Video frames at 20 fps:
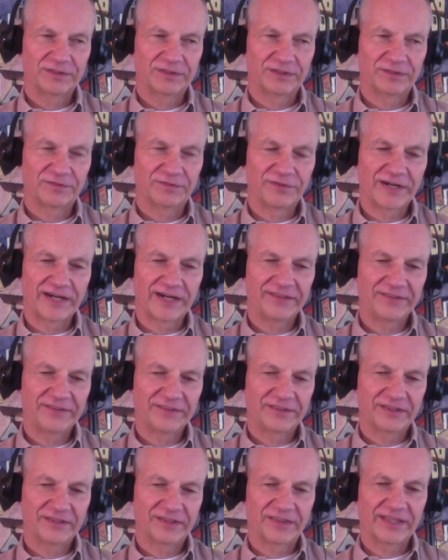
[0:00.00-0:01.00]
find
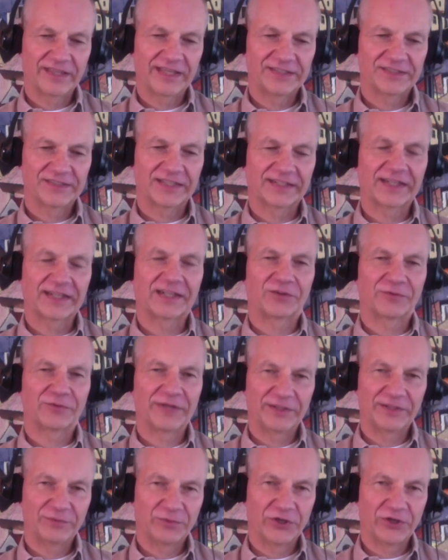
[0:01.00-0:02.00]
things that are
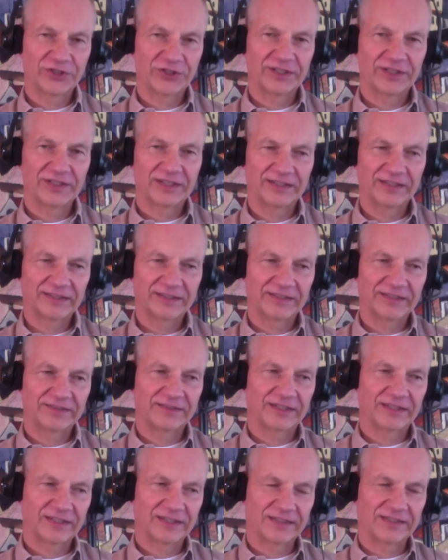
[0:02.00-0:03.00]
already working and that
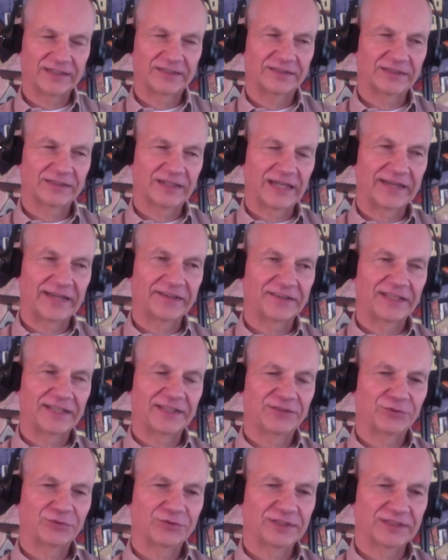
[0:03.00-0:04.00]
are adding
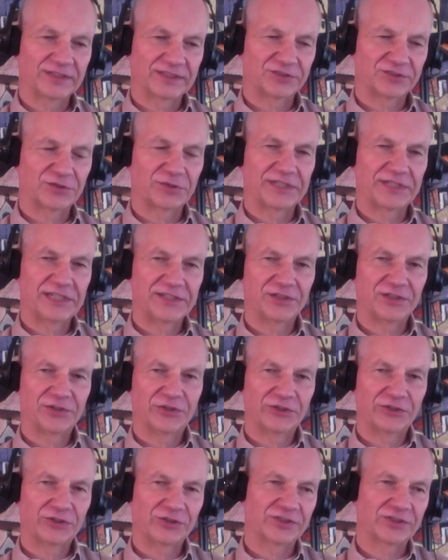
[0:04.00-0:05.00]
to the strategic
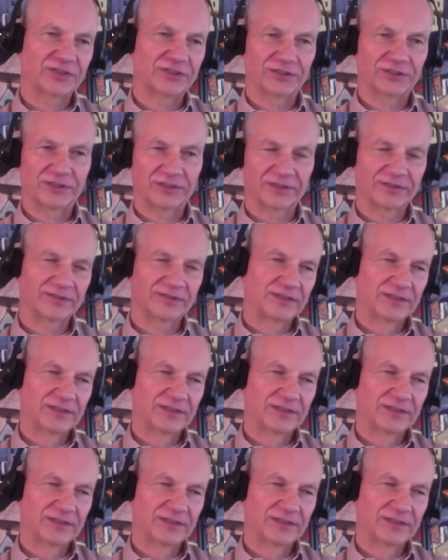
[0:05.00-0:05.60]
goals or